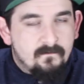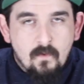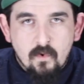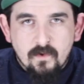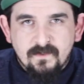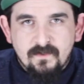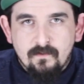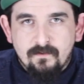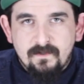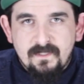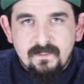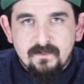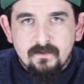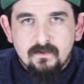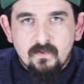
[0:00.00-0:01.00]
Of course, you'll
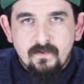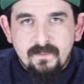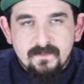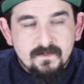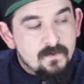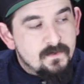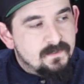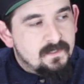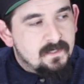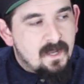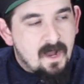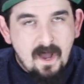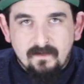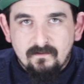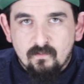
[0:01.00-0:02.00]
need your tweezers and
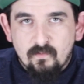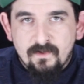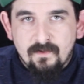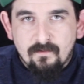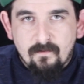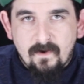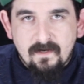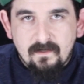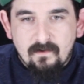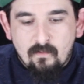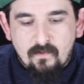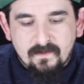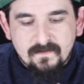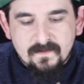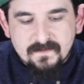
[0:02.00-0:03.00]
cotton when you're ready to
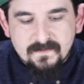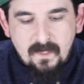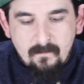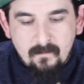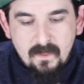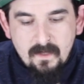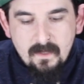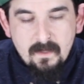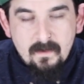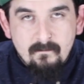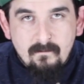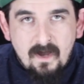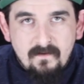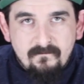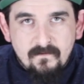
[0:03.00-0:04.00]
wick this up.
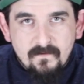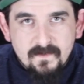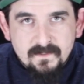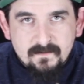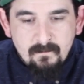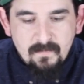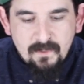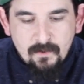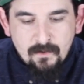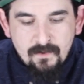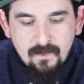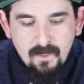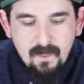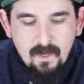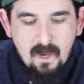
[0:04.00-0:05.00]
But for this build,
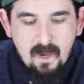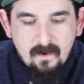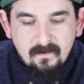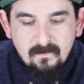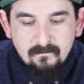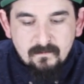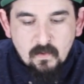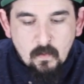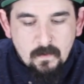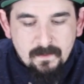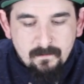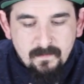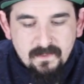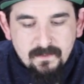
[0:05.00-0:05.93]
I'm going to be